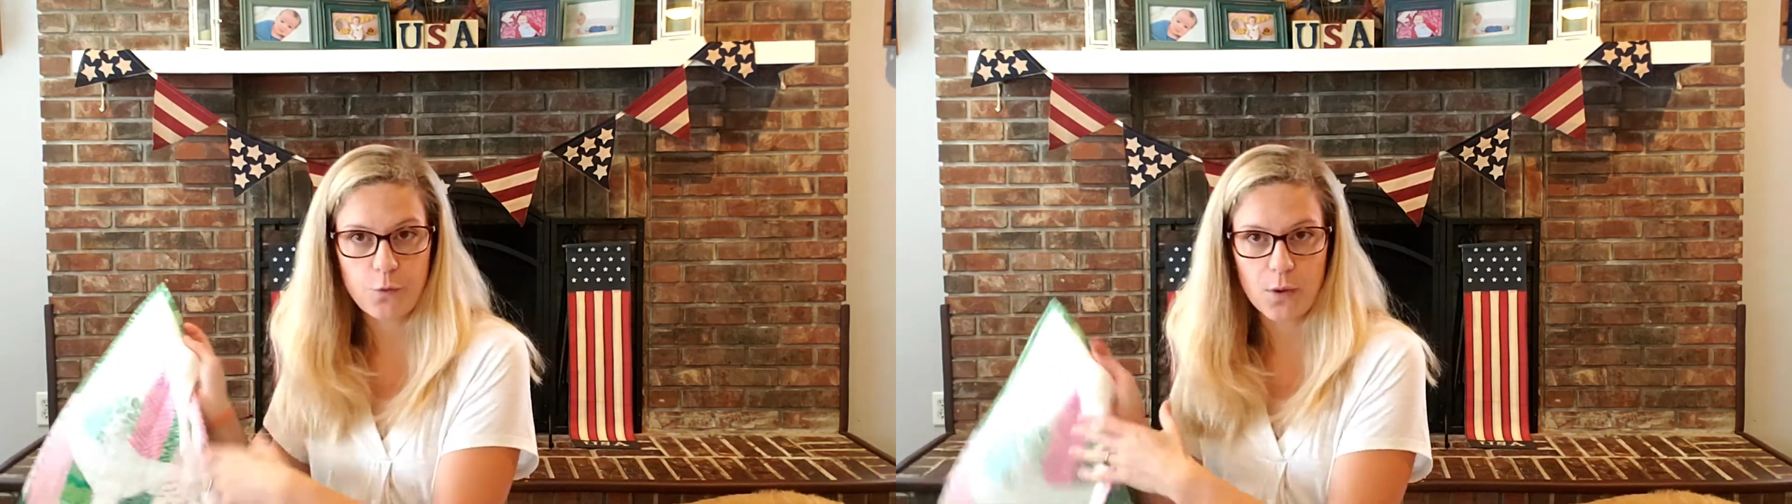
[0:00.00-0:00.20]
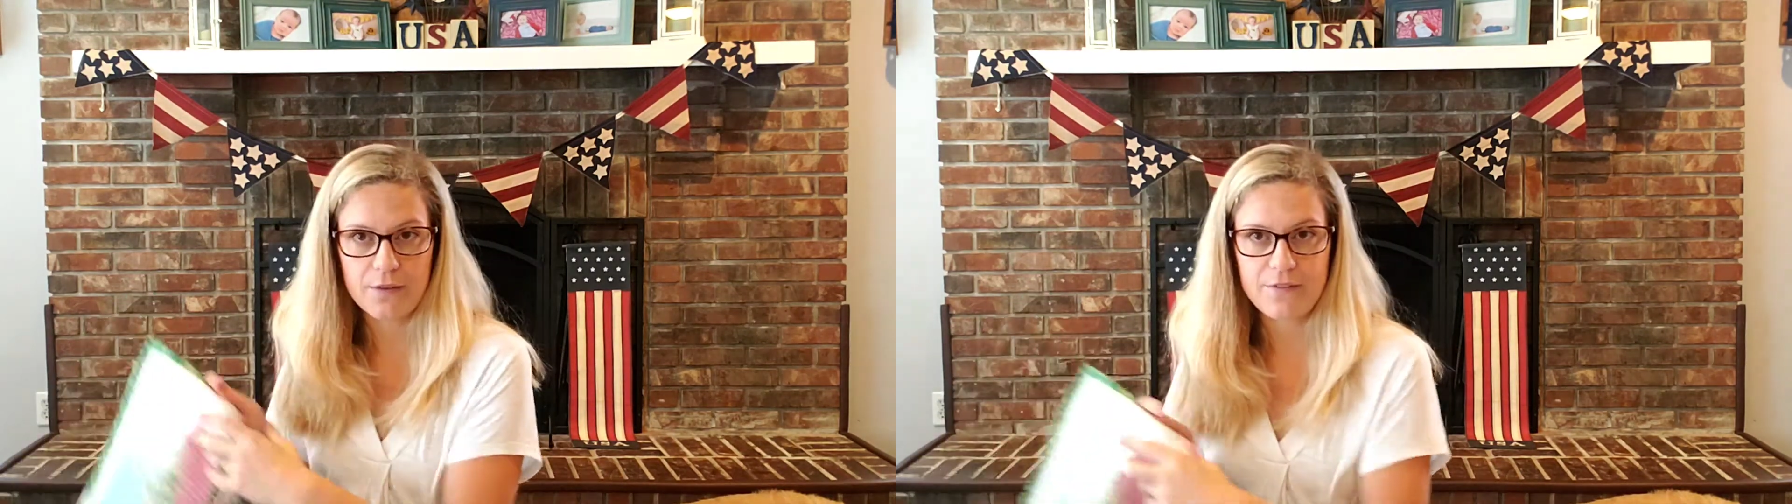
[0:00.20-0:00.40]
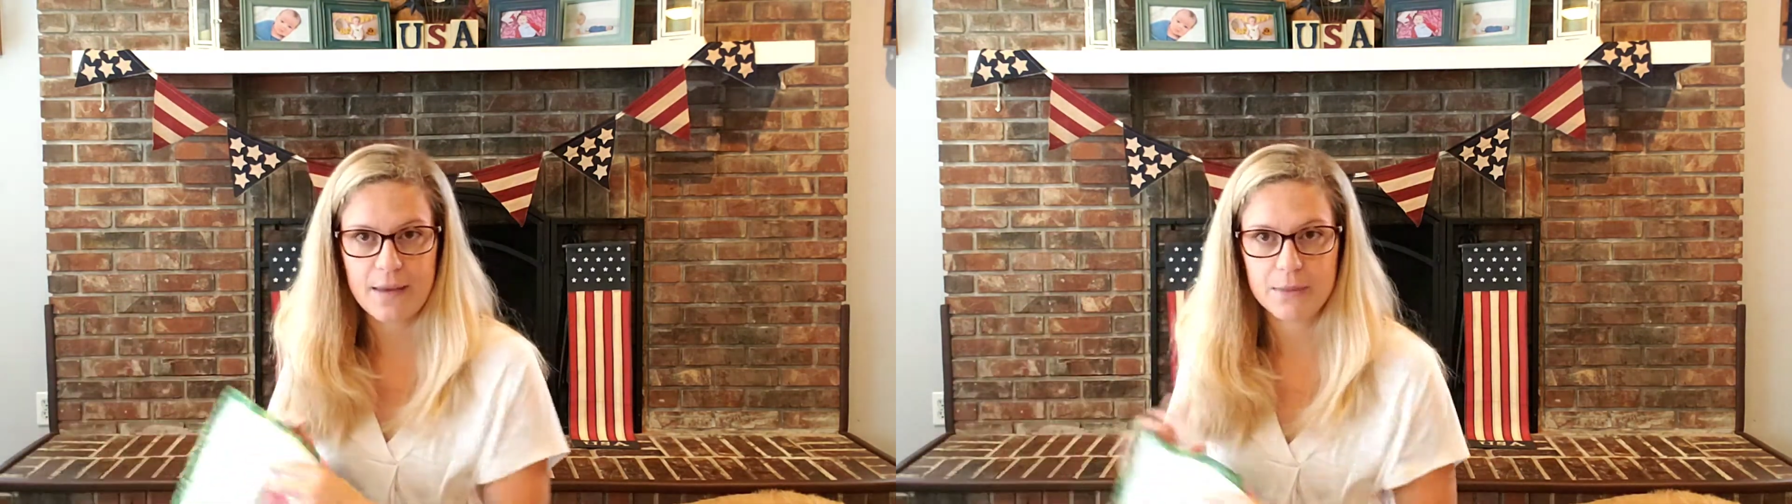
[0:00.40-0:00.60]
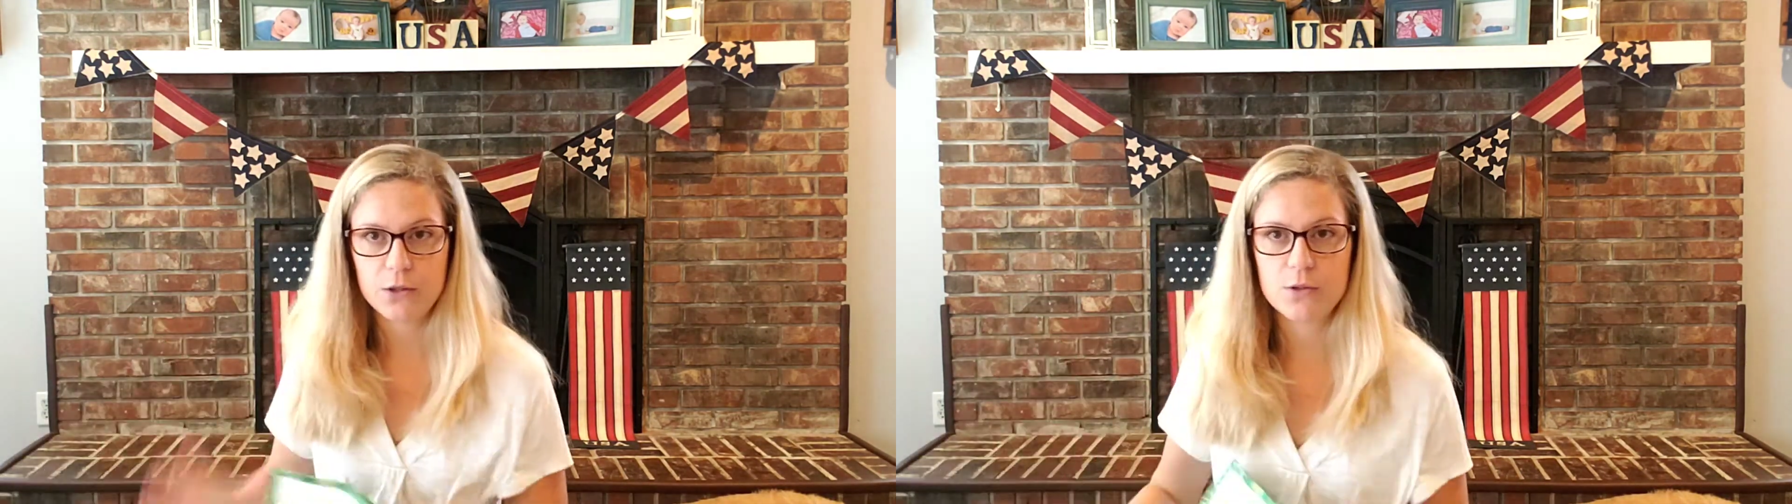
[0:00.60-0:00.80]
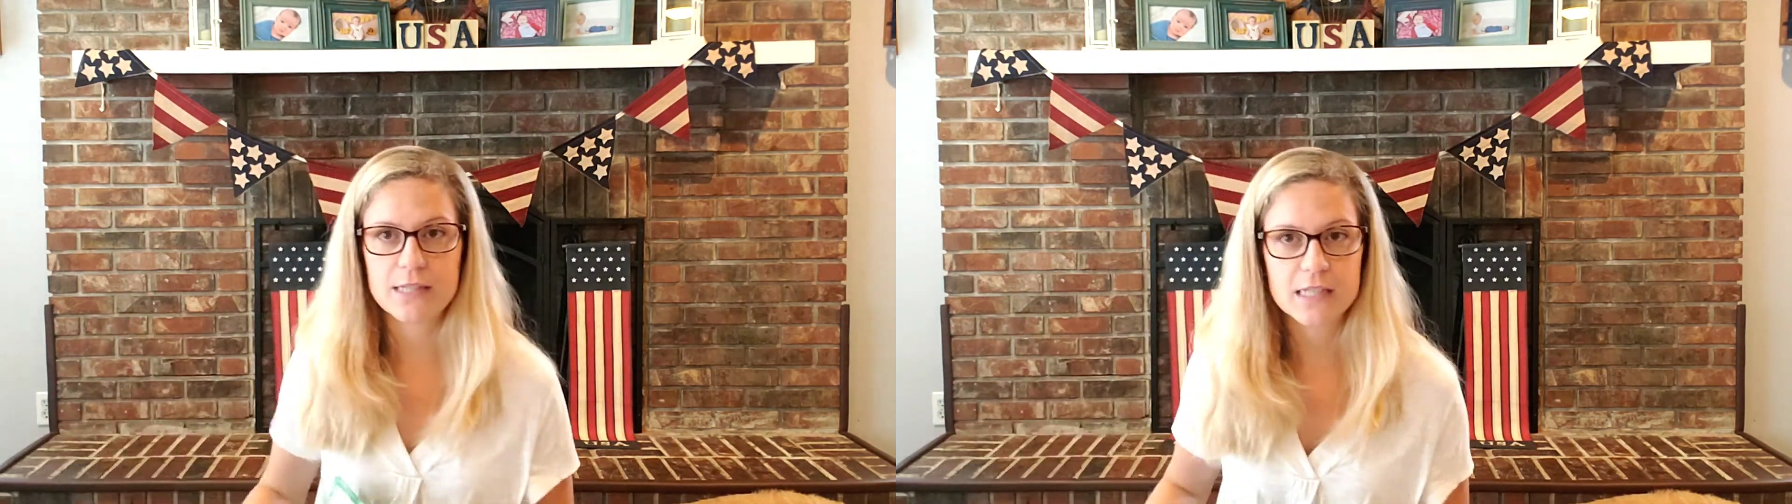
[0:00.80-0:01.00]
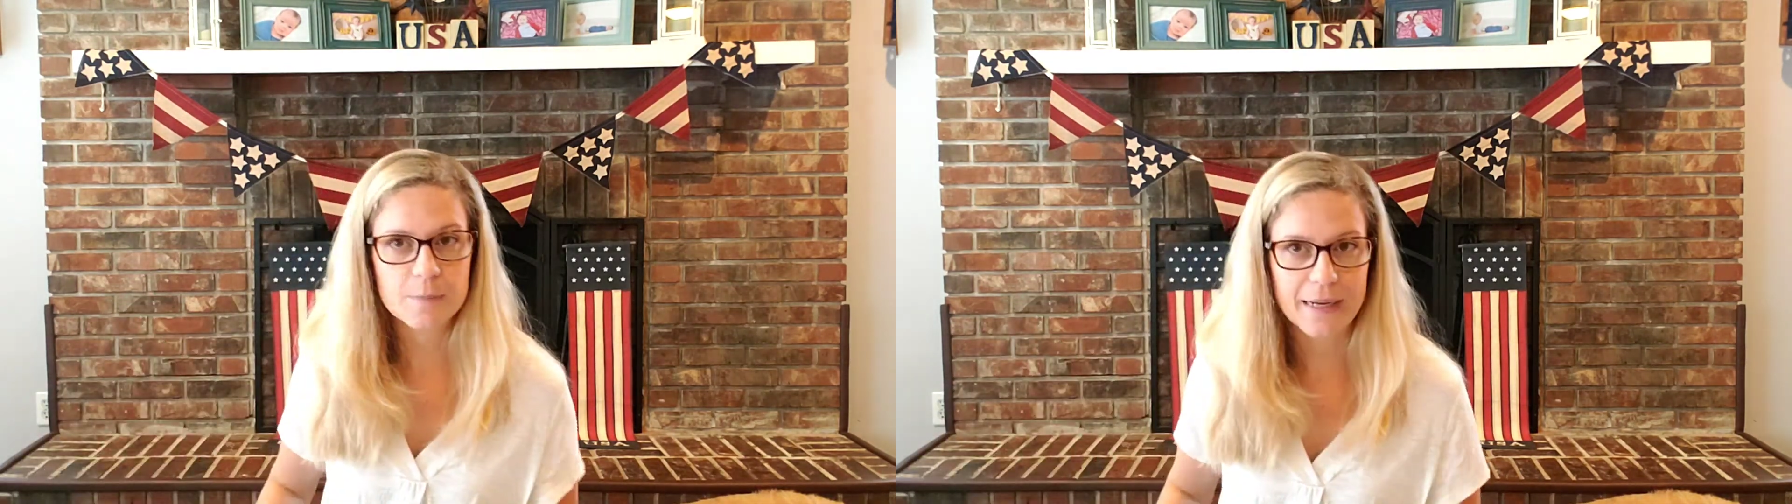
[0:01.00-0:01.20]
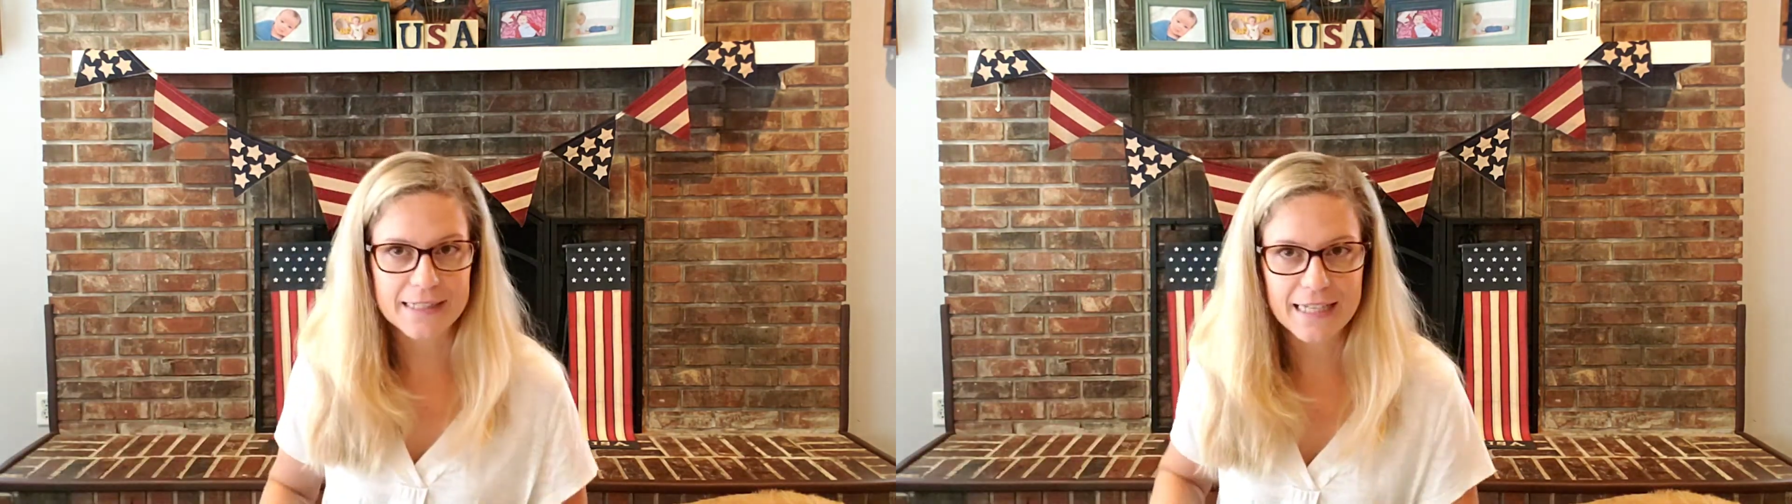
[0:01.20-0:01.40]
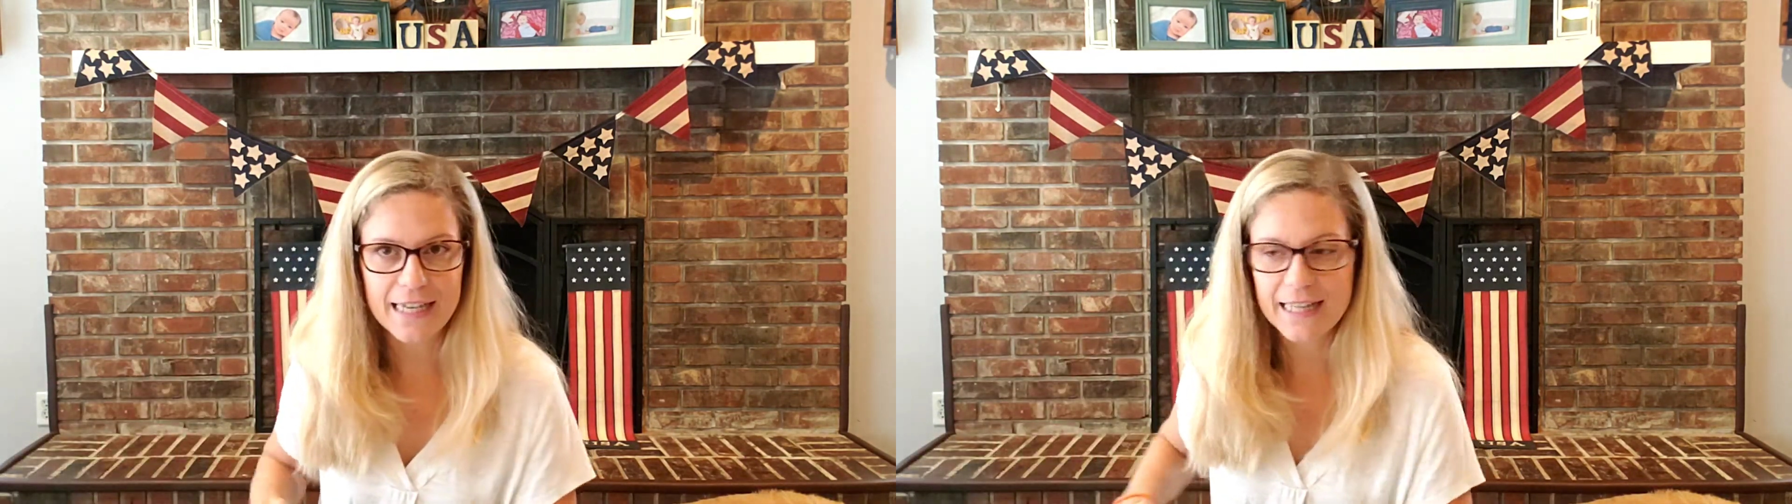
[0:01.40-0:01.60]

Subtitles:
for a family who is expecting